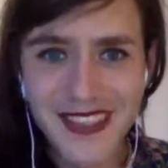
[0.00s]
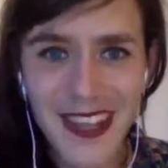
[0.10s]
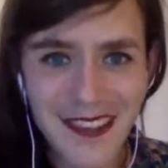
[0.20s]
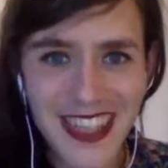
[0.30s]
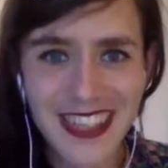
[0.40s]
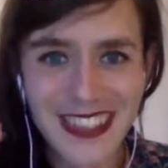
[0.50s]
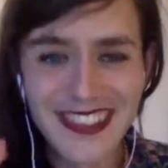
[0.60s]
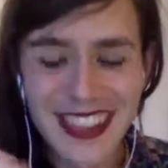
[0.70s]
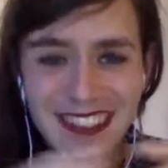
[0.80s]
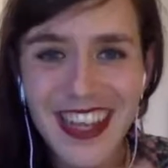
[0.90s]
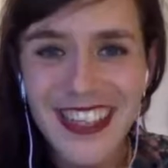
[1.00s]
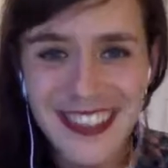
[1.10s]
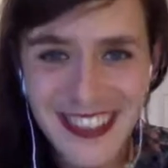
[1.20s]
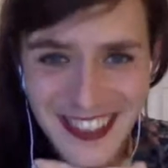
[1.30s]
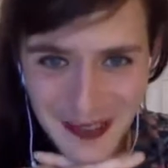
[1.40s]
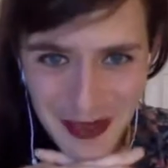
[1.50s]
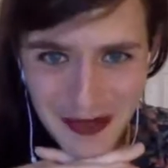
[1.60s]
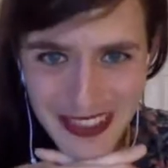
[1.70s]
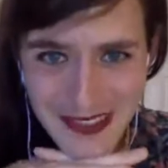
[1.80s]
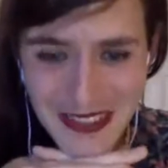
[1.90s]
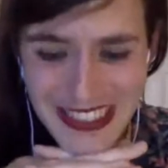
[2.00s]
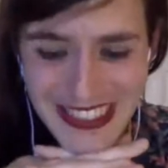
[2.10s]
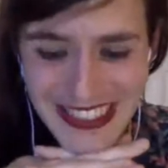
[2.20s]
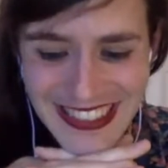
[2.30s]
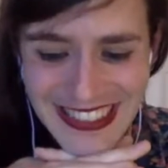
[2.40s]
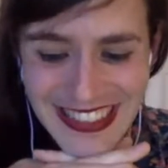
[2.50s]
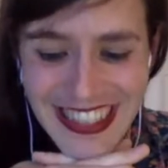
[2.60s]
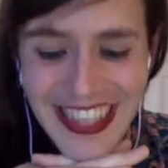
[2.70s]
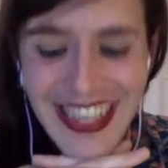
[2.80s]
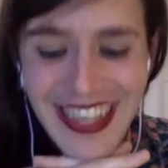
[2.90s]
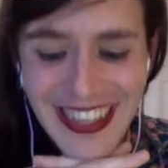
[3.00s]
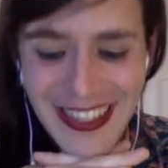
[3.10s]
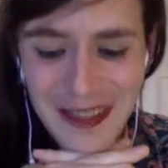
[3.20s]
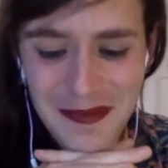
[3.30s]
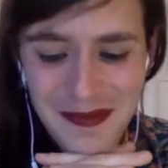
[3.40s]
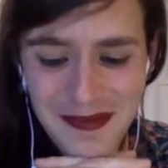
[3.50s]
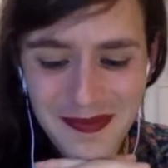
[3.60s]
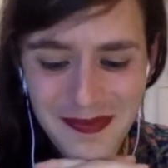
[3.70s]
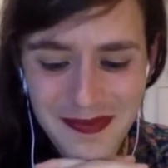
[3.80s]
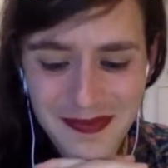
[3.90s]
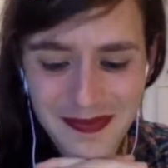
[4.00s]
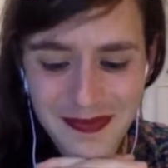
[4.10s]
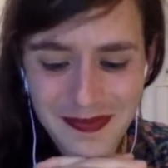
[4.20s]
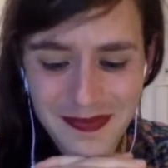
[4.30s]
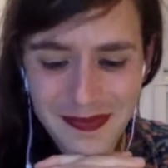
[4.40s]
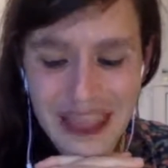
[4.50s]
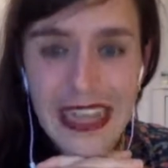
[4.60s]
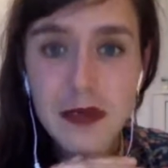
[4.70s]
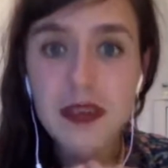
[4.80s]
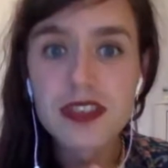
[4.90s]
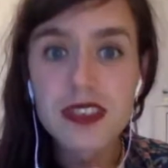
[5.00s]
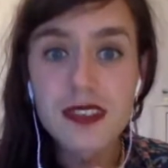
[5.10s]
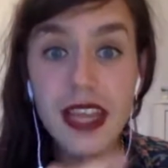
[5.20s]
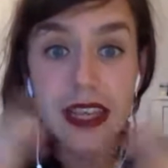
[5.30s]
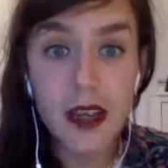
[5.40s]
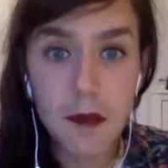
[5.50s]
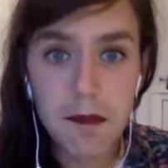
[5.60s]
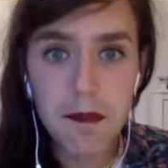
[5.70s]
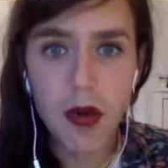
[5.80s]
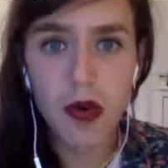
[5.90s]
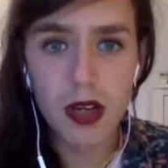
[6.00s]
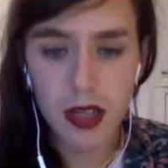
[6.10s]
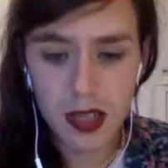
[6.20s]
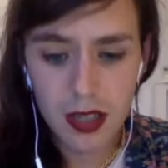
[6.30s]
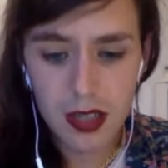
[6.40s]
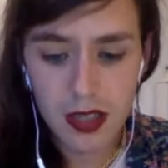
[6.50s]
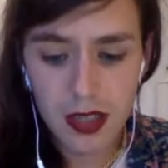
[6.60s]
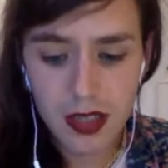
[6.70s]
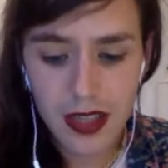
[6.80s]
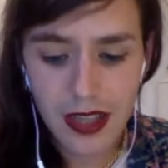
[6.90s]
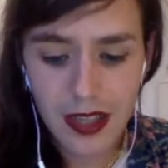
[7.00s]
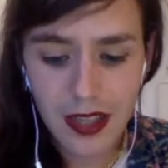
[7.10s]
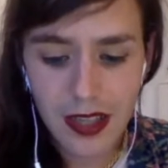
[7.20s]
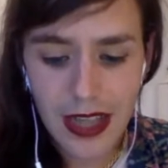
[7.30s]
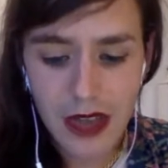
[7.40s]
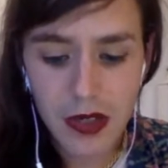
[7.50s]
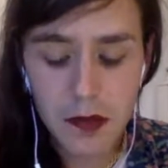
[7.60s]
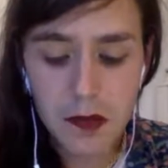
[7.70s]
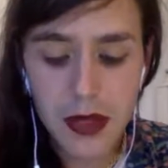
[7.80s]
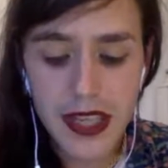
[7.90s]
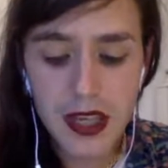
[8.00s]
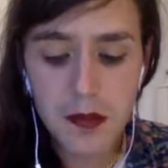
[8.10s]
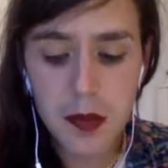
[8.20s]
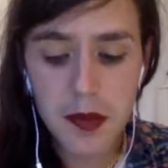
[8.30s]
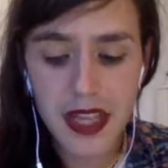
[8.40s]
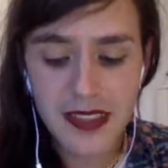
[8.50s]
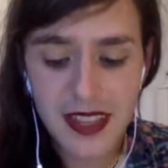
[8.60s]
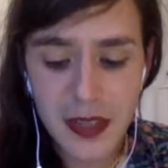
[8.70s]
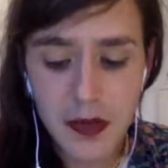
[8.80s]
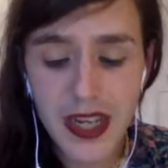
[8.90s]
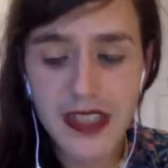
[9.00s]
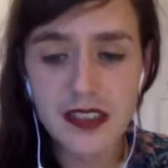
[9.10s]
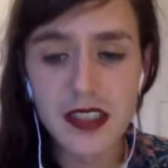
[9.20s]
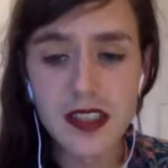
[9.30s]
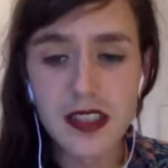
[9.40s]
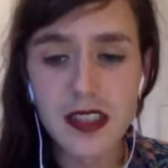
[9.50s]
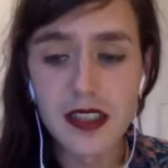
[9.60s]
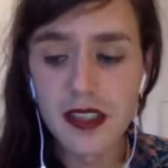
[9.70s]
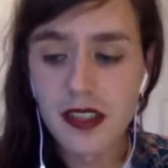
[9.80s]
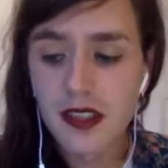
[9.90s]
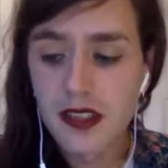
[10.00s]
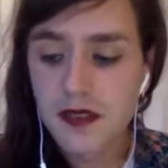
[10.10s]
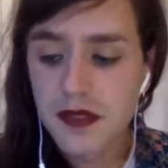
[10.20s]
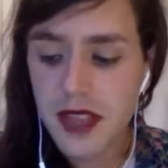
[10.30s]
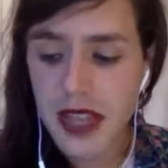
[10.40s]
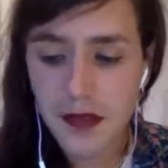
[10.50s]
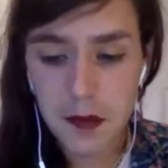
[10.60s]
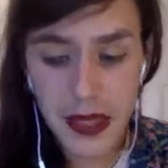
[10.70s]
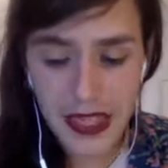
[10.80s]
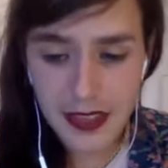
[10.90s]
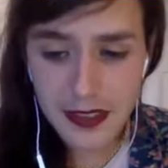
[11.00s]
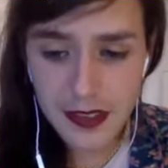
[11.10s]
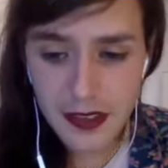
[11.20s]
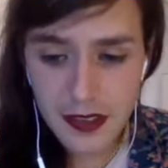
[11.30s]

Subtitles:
I'm not a seasoned public speaker. I was just like, more. I want to play open mics. And when I started to have a band,